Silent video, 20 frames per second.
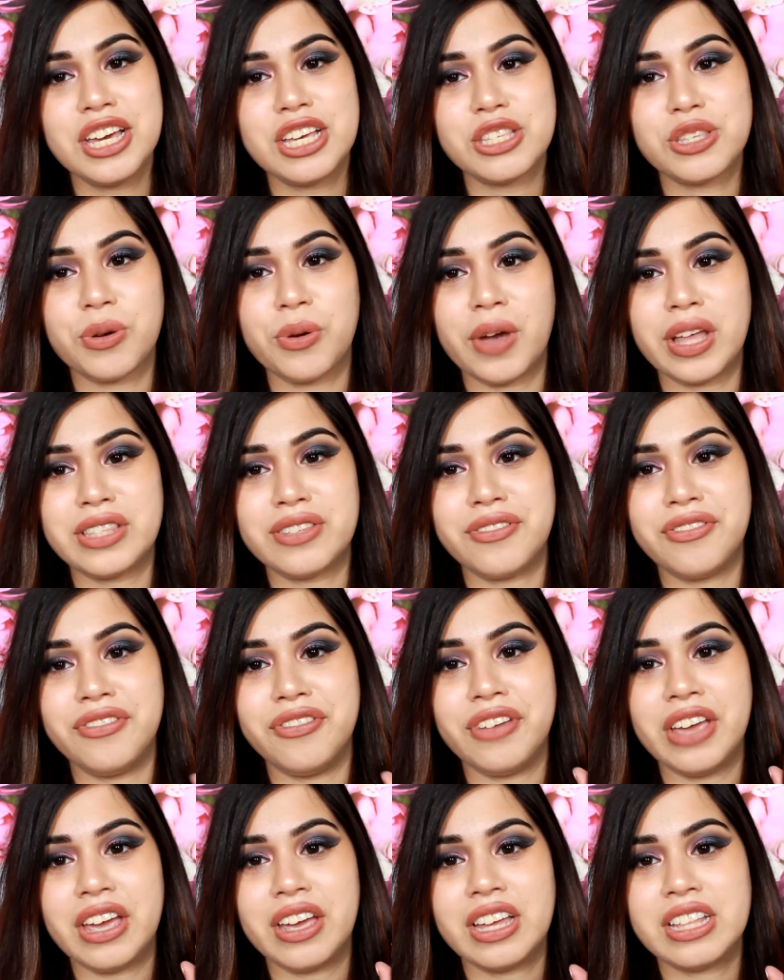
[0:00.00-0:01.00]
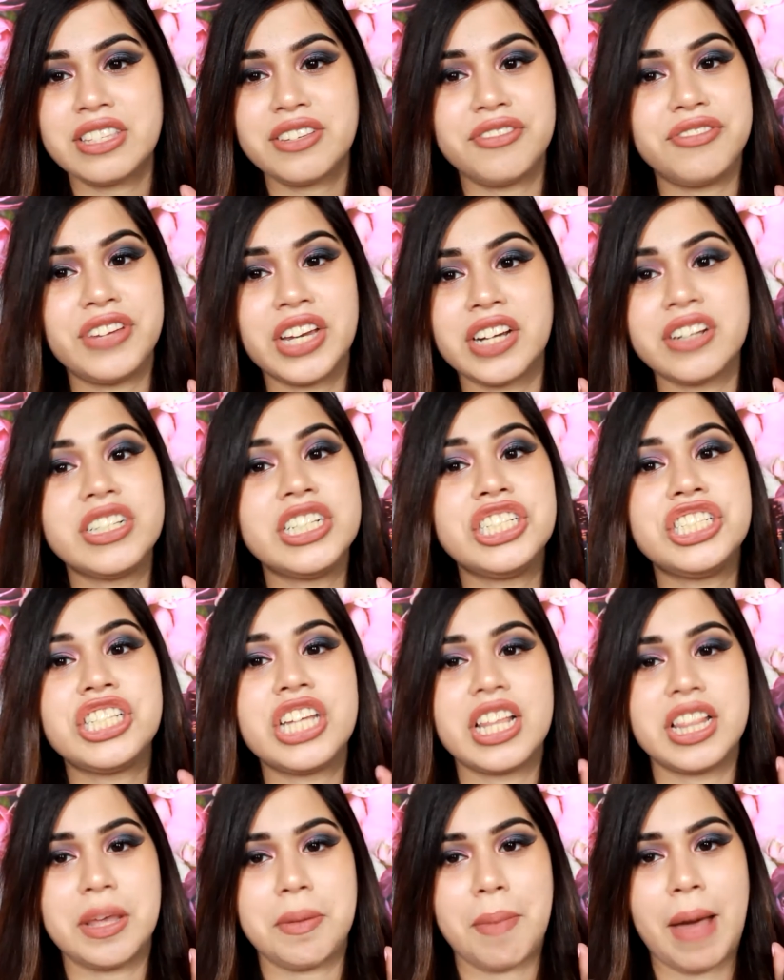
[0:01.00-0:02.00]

So it's a very Shayla